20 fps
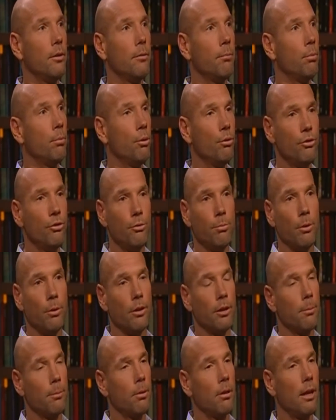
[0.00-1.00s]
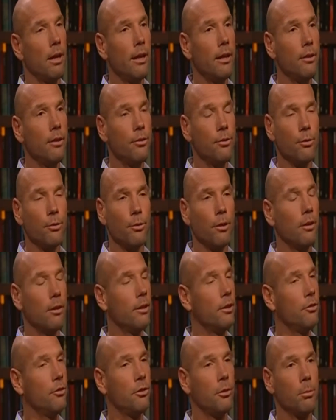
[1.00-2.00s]
push by the players or the
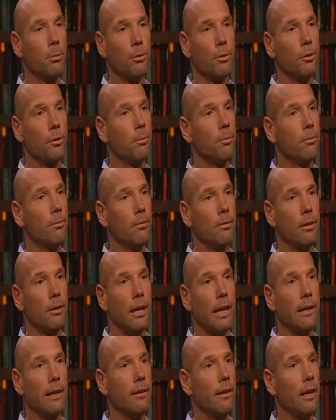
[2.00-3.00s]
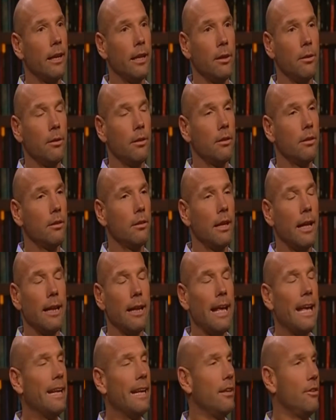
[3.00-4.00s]
leadership group at
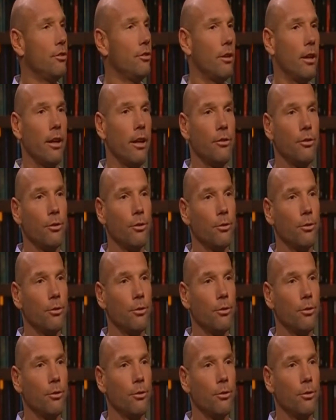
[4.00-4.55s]
any stage at